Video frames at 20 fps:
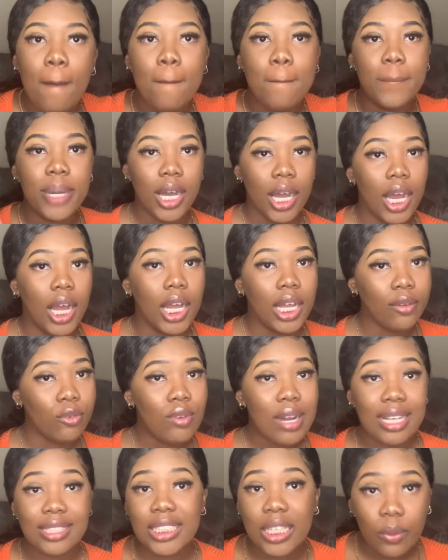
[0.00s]
but if you're
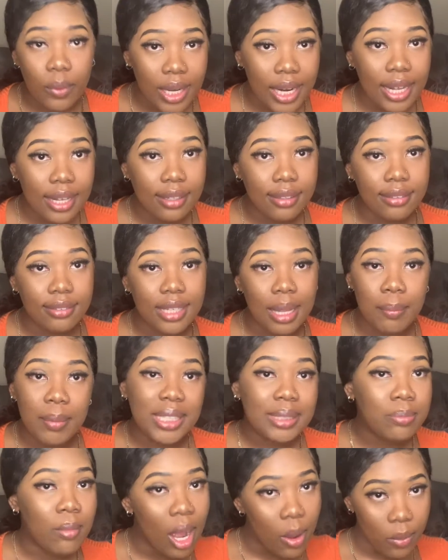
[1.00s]
not slick with it, then be
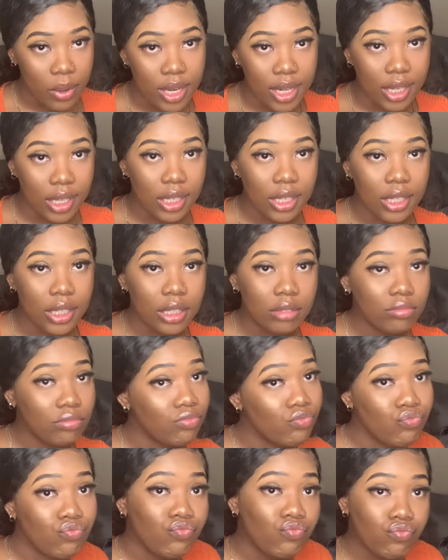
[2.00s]
smart with it.
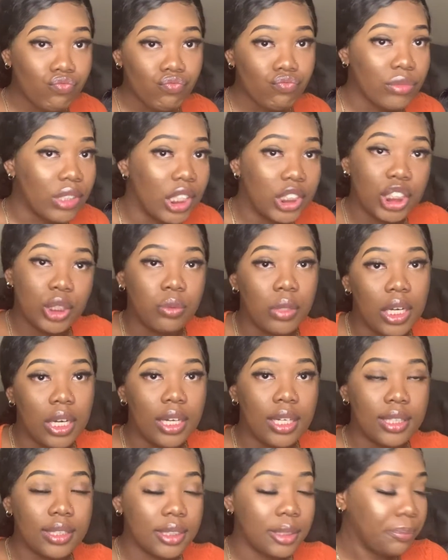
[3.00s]
That's just what it
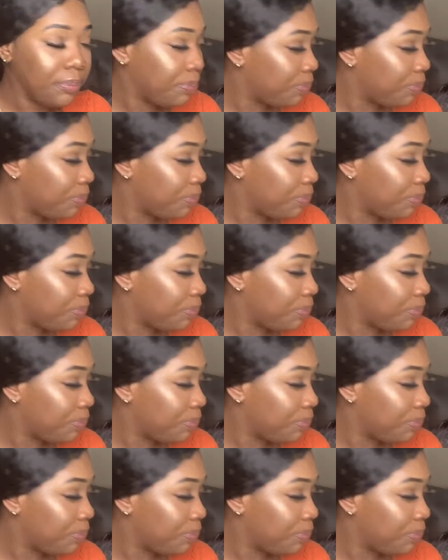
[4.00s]
is.